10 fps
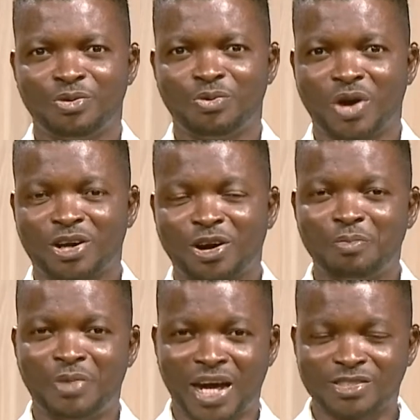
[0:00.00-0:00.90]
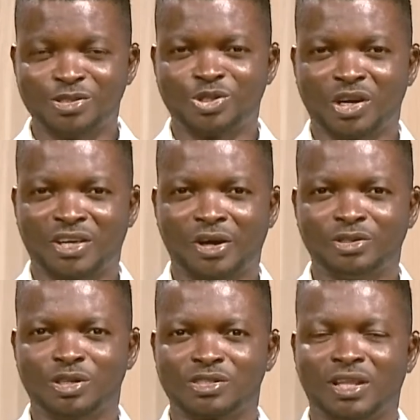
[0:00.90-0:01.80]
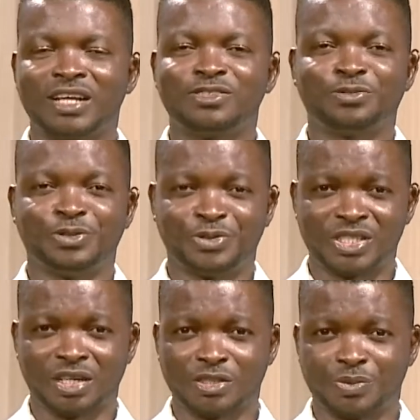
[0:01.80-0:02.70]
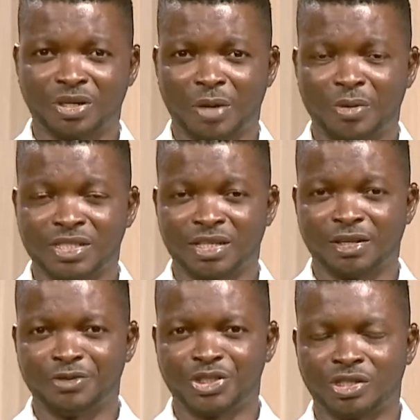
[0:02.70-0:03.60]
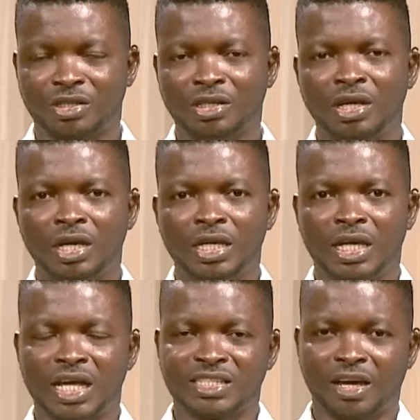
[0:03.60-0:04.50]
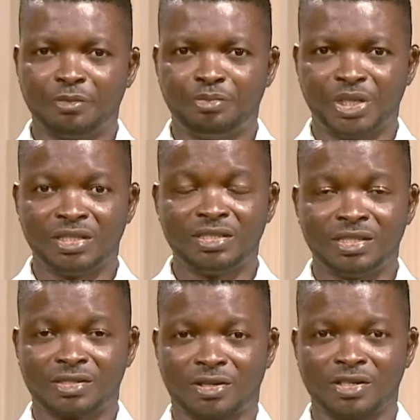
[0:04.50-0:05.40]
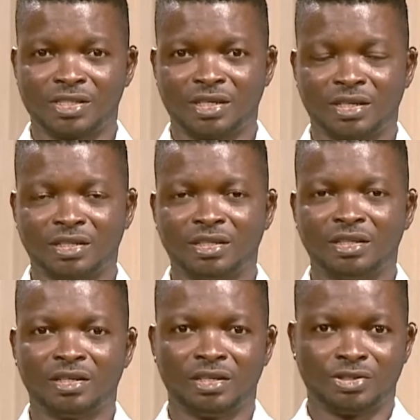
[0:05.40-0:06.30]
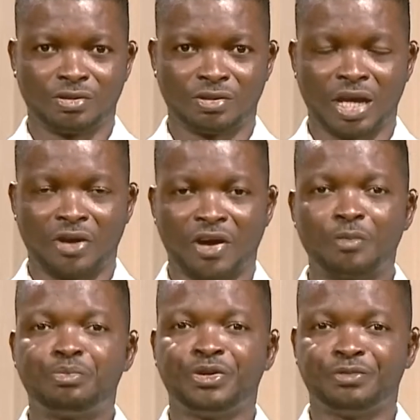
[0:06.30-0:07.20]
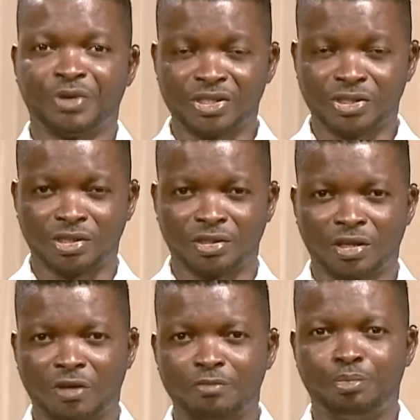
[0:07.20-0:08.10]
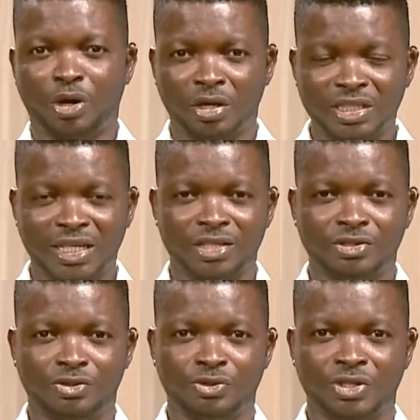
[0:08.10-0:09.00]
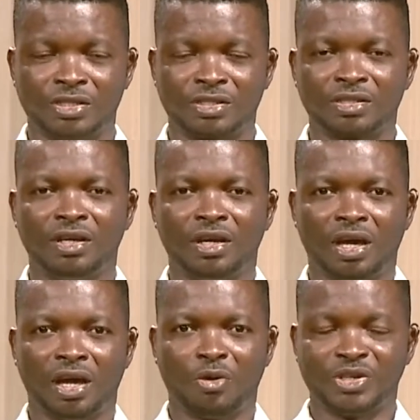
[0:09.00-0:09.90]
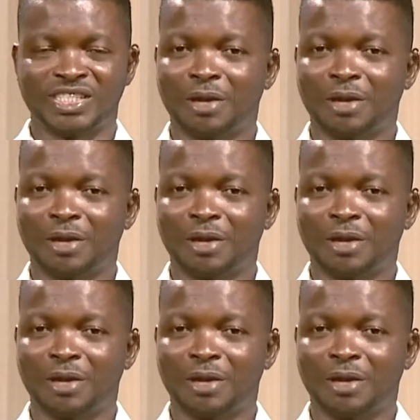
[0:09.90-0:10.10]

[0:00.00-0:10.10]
welcome back to Talking Health with DrLaz, your favorite health program on television. Yes, I've been discussing issues around prevention of burn injuries with a